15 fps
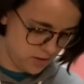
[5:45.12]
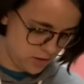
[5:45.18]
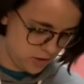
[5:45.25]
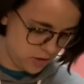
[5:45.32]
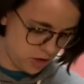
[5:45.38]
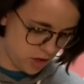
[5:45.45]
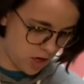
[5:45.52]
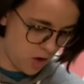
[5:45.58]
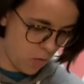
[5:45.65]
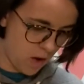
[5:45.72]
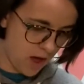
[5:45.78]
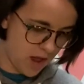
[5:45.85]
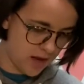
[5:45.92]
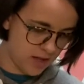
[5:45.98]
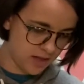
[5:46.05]
You're gonna
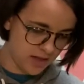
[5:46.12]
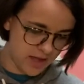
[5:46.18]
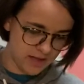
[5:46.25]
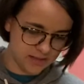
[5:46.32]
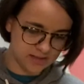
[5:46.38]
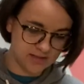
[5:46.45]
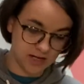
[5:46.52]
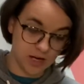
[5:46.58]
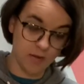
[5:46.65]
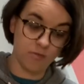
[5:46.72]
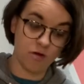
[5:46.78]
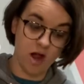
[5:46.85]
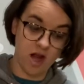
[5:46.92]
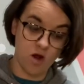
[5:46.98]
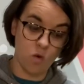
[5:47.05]
wanna like stick them
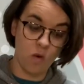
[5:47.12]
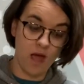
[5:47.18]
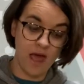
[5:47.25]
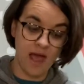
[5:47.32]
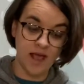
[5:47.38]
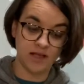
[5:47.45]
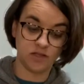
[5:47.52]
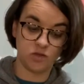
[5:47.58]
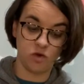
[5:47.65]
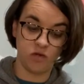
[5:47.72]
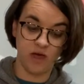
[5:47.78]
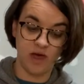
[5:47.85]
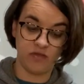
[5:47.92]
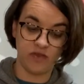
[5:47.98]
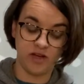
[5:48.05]
right away so
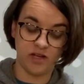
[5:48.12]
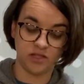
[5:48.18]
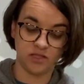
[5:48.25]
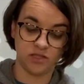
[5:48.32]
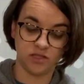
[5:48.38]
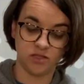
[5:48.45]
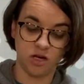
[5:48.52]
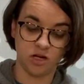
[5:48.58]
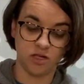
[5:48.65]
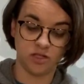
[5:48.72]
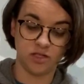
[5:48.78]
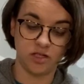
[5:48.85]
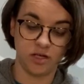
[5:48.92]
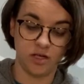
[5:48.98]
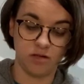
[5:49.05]
that it doesn't start
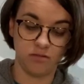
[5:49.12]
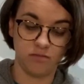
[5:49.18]
to